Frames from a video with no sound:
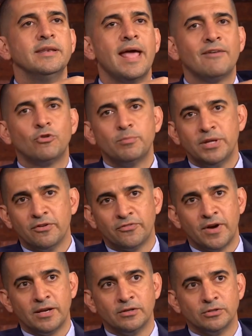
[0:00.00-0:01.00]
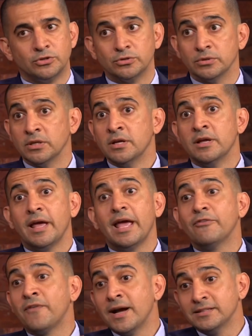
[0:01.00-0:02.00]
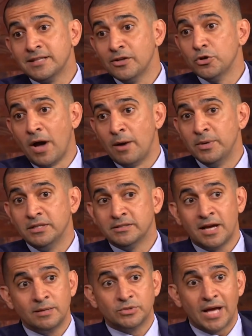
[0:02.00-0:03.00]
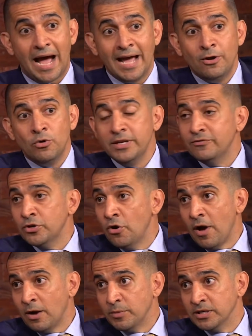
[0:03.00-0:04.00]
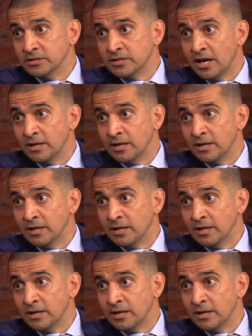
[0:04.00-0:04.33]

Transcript: Never be afraid of the truth. If I tell you how many times, I don't even know how many